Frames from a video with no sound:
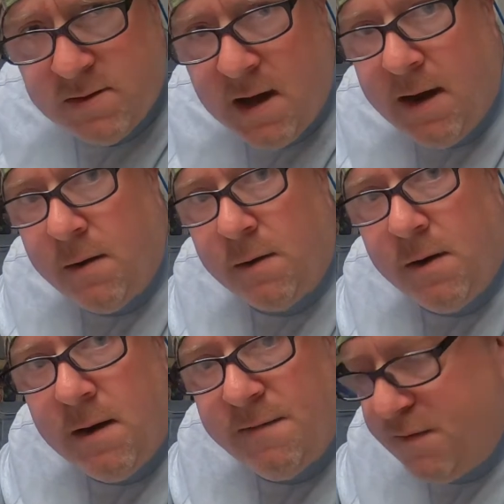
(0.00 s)
Tying our
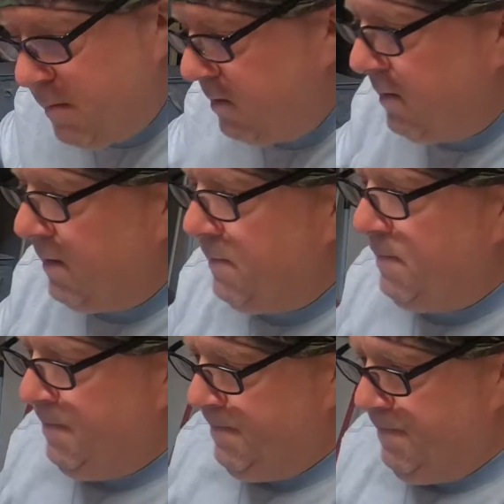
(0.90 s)
ground from our light
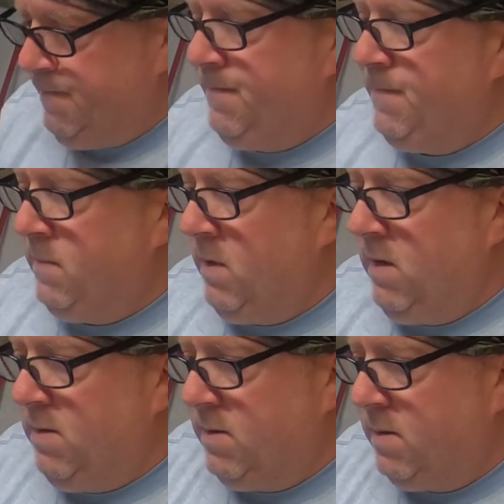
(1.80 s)

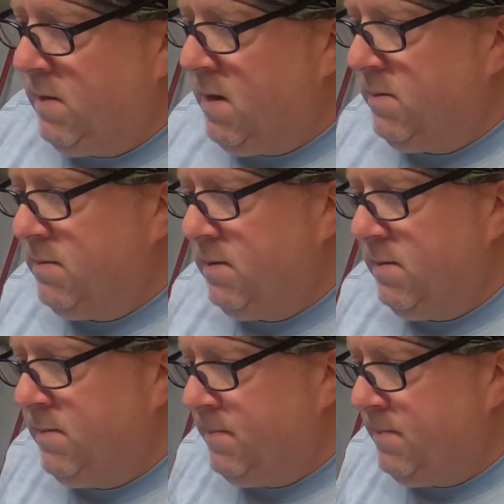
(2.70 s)
into the ground to the